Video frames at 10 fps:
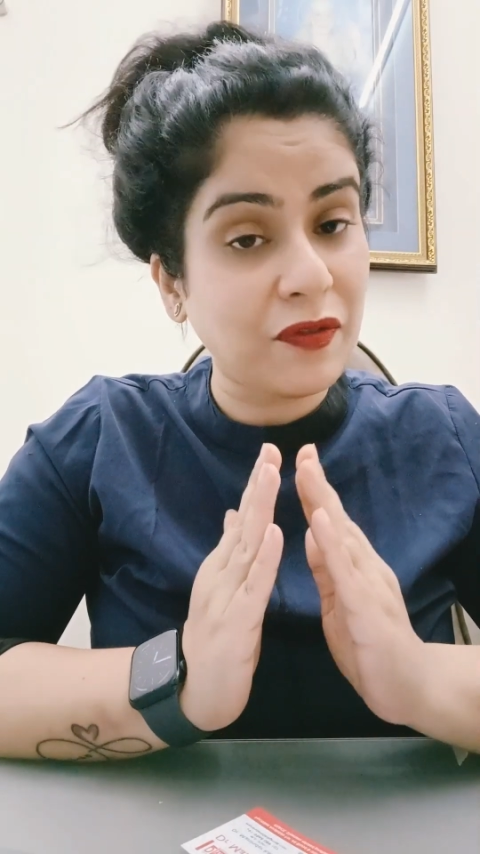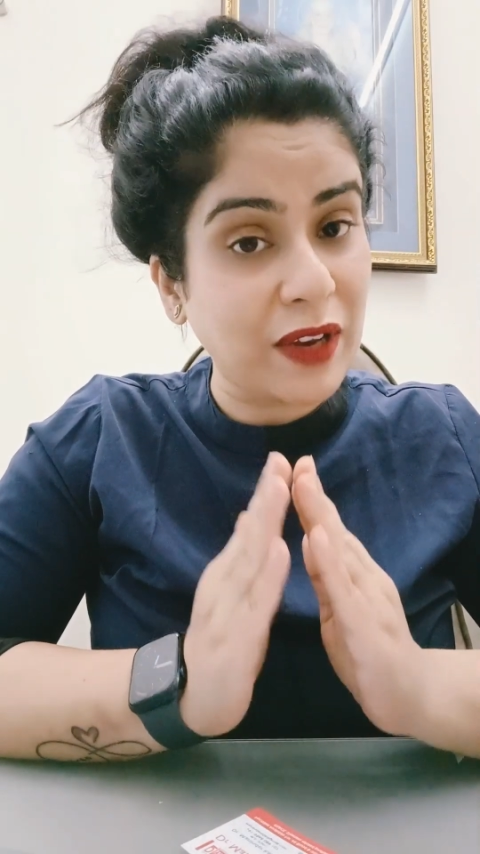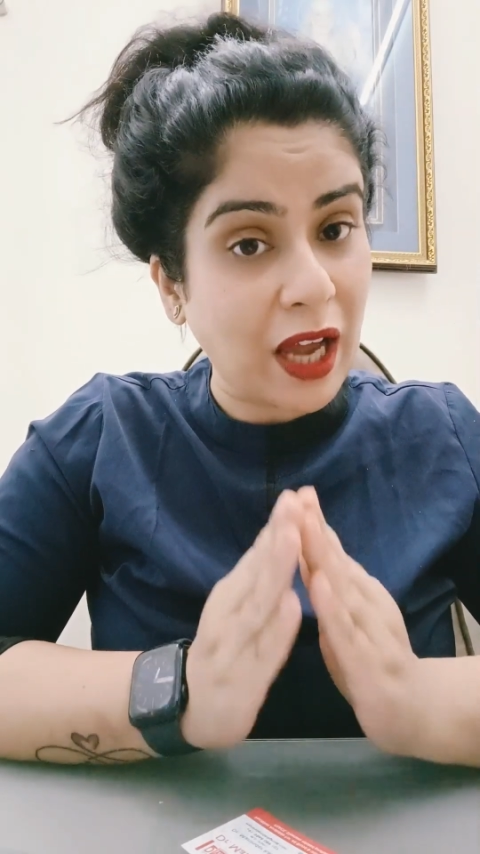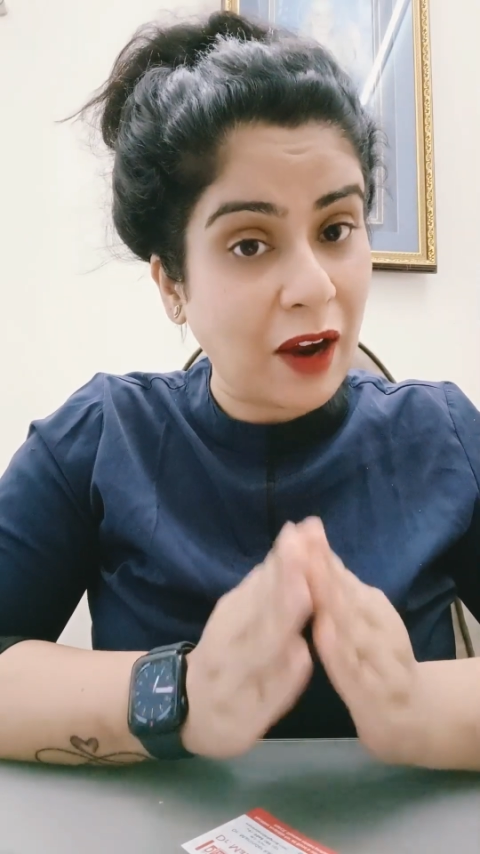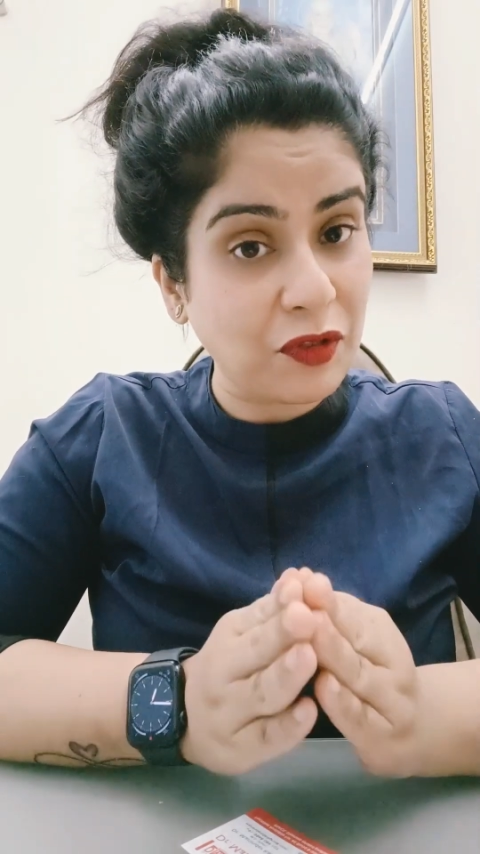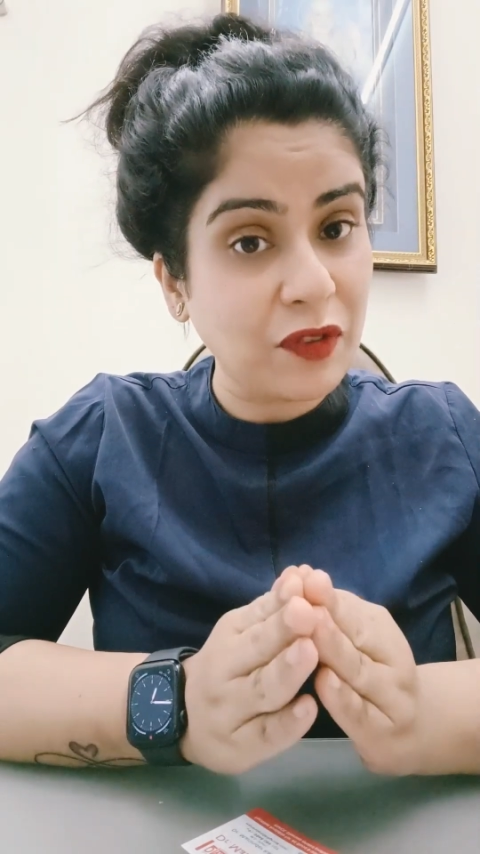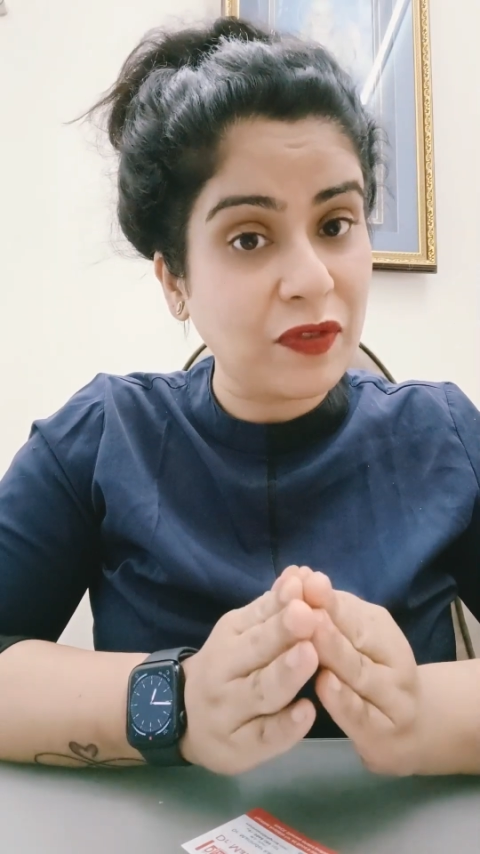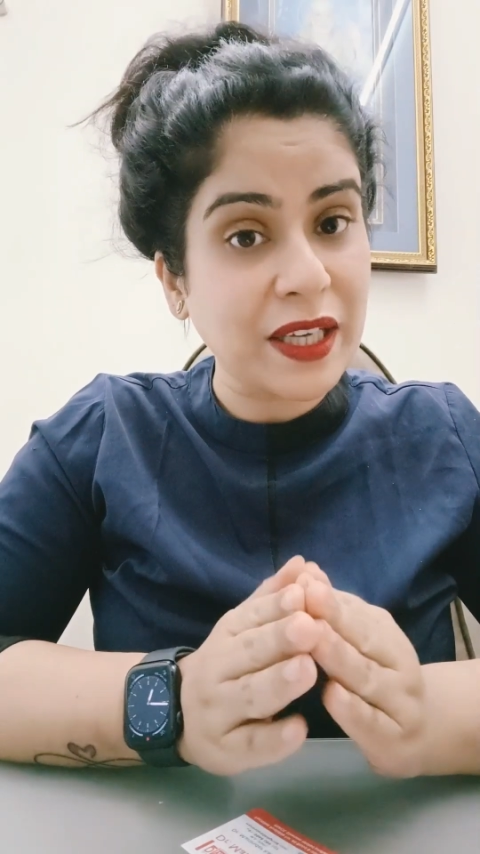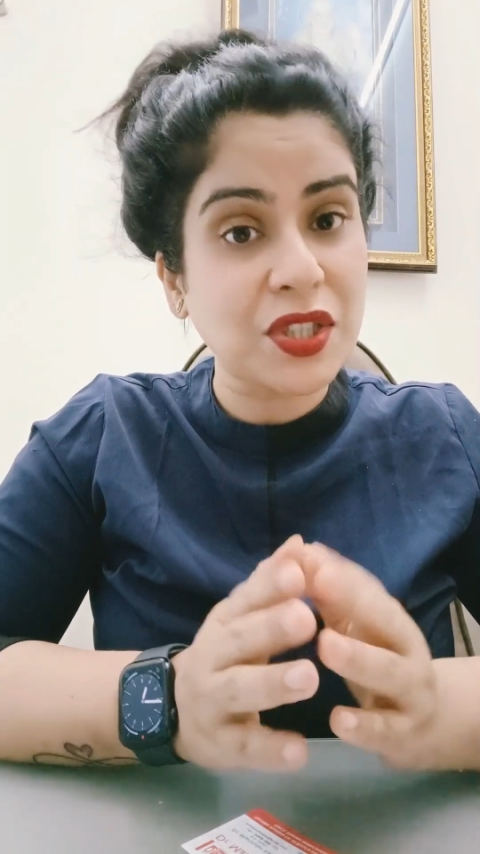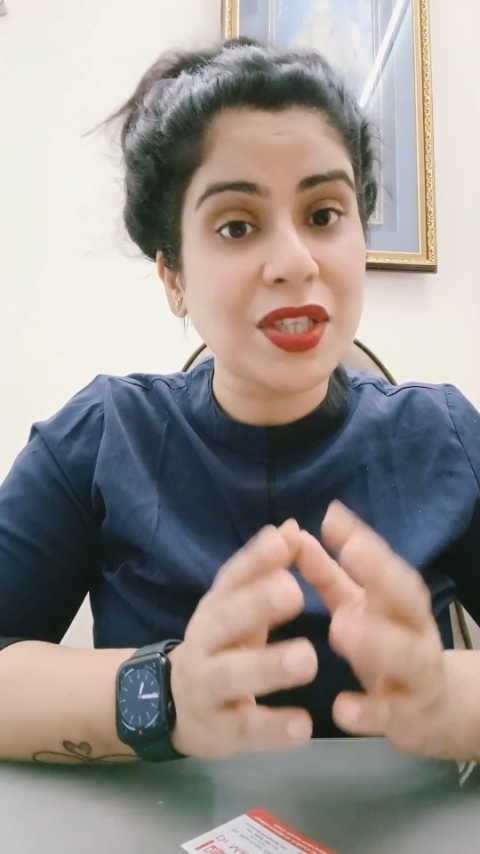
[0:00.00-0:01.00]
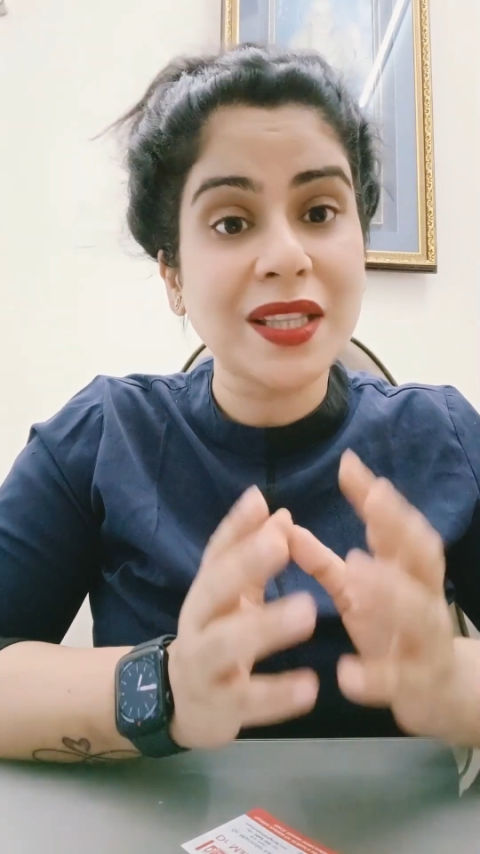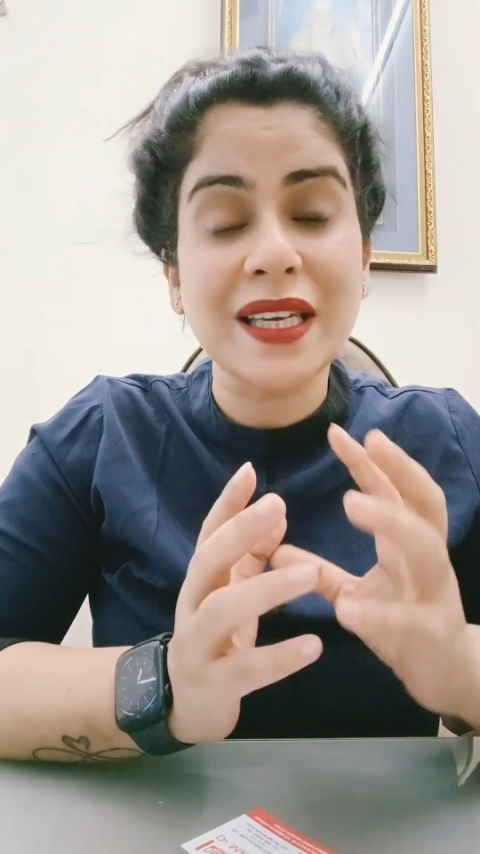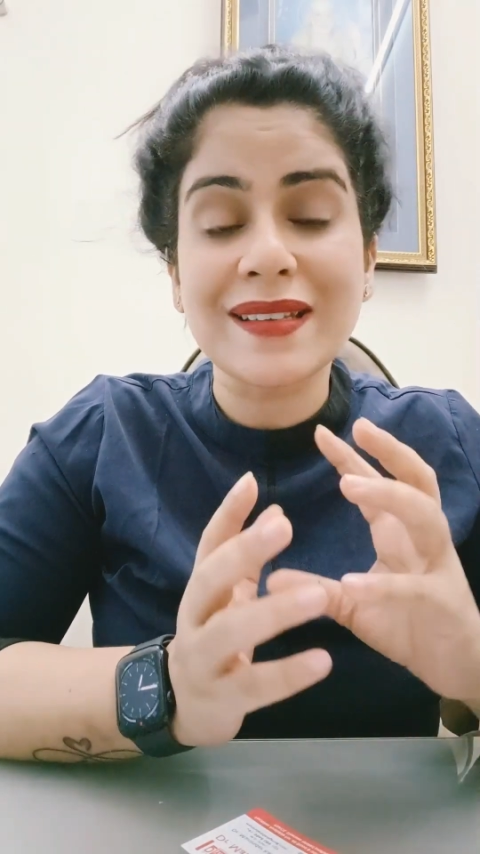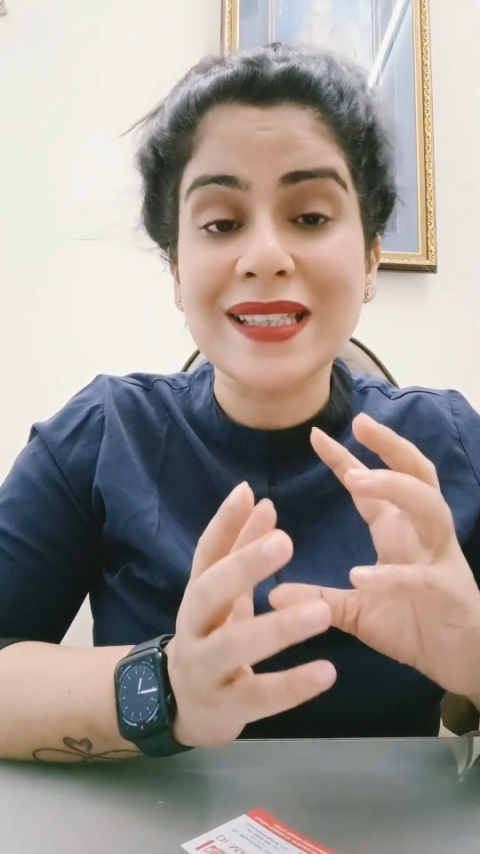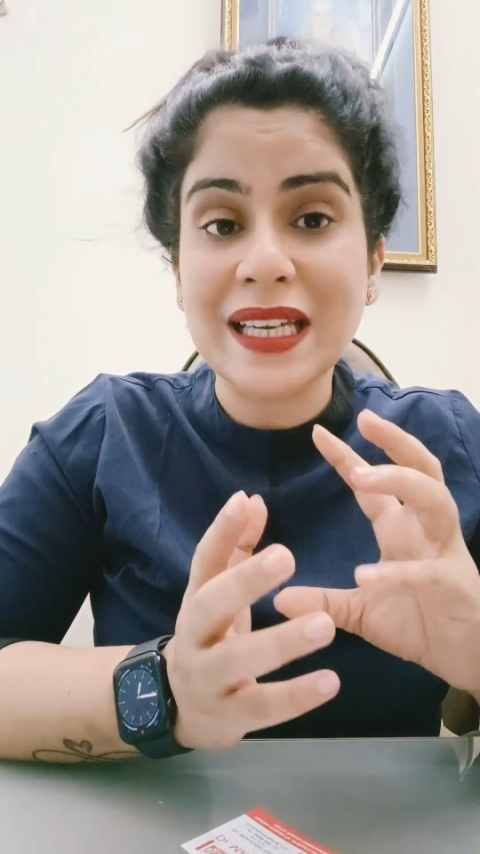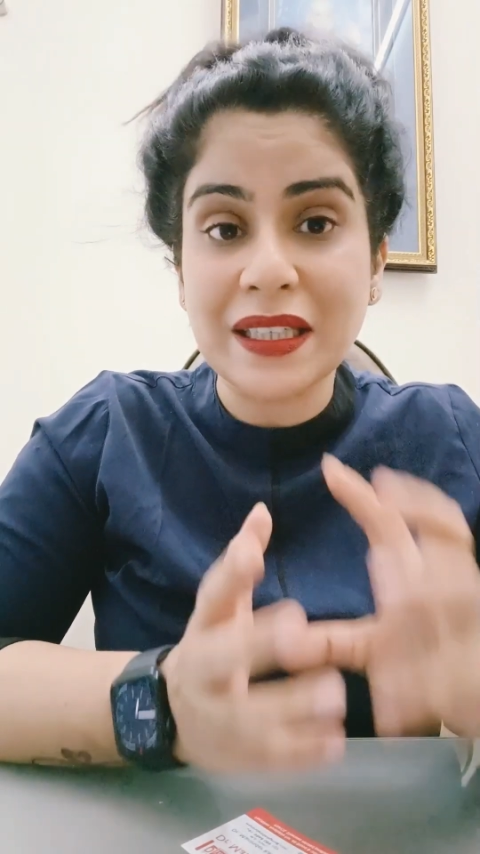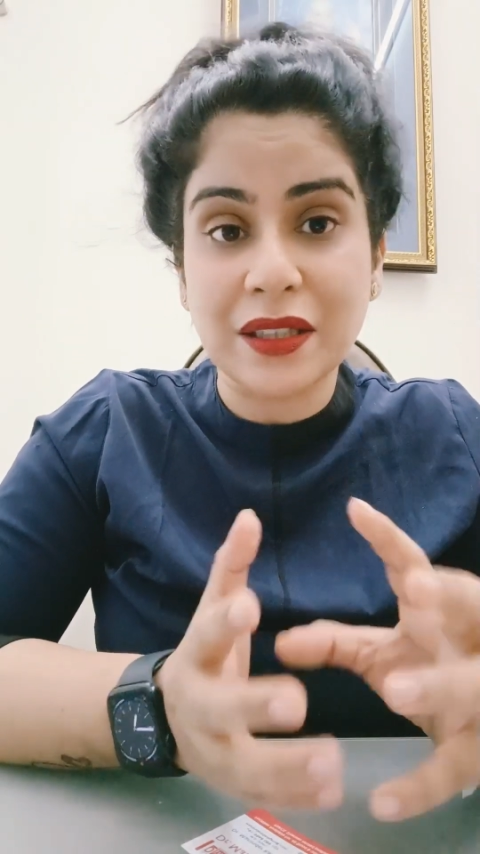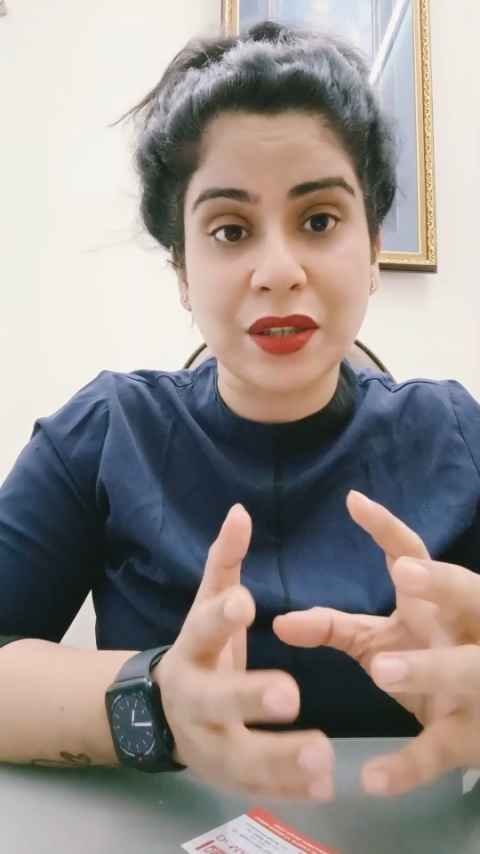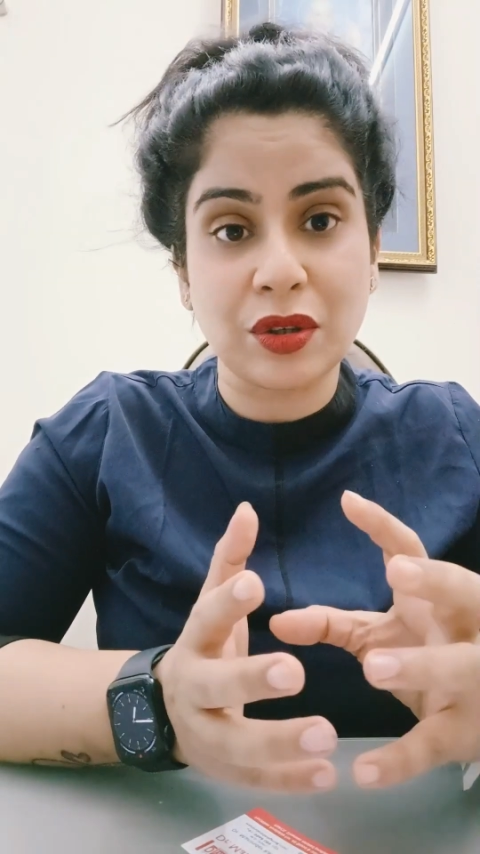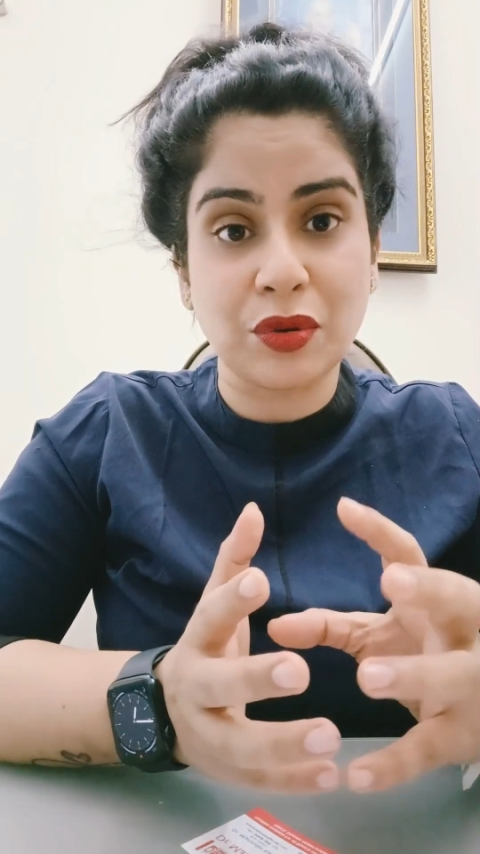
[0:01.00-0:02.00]
after flexion there is
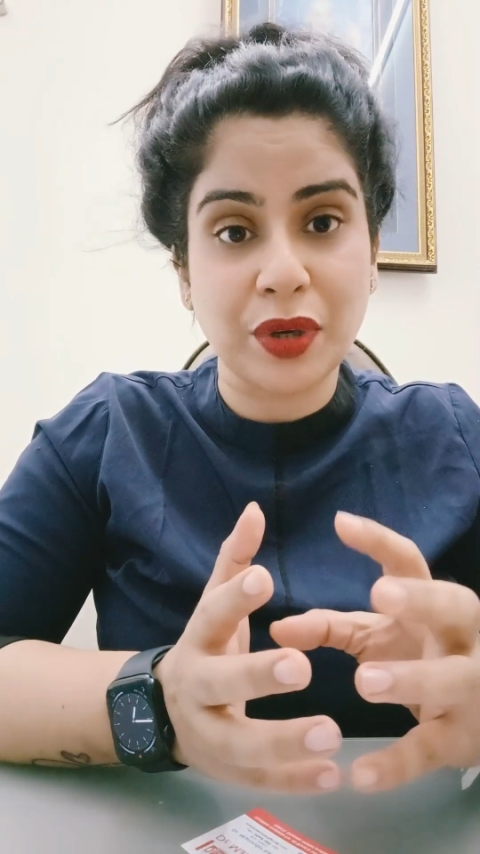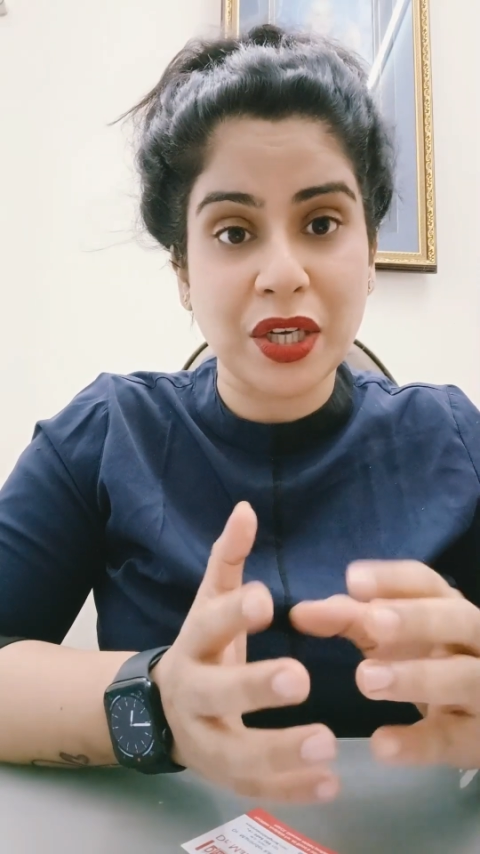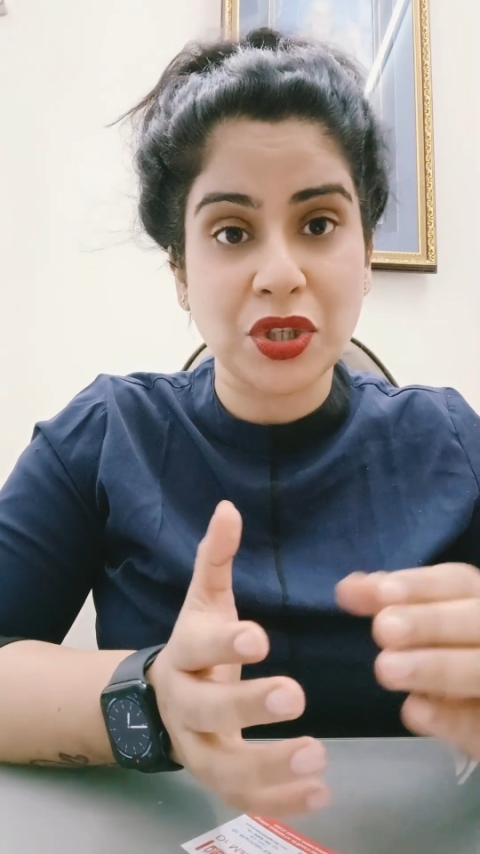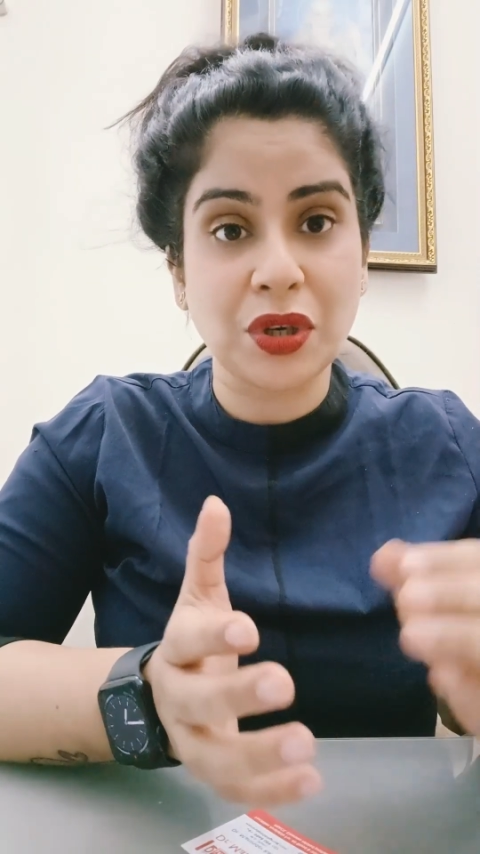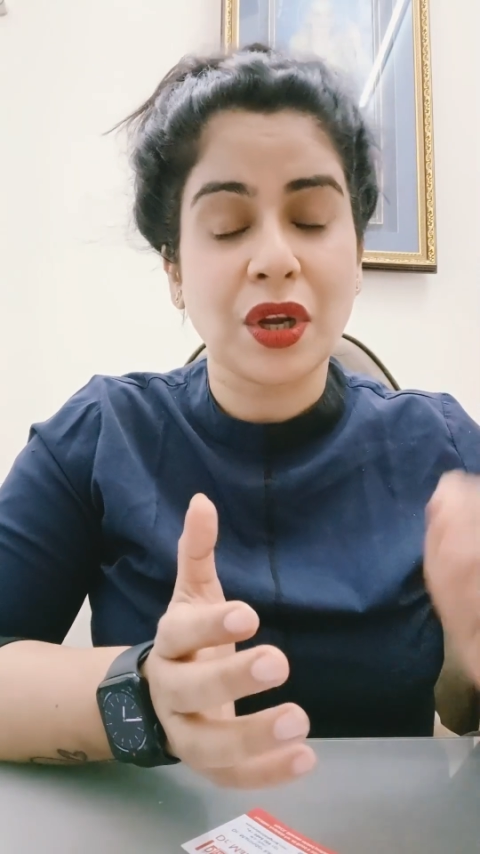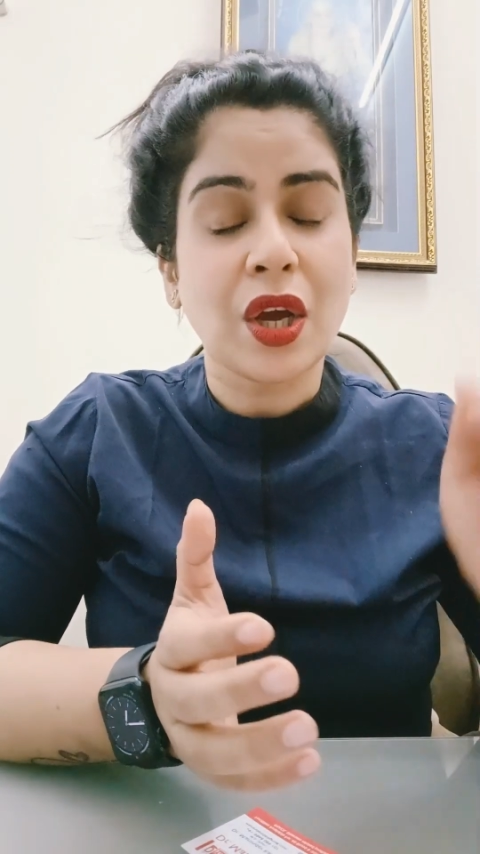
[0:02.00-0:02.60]
internal rotation.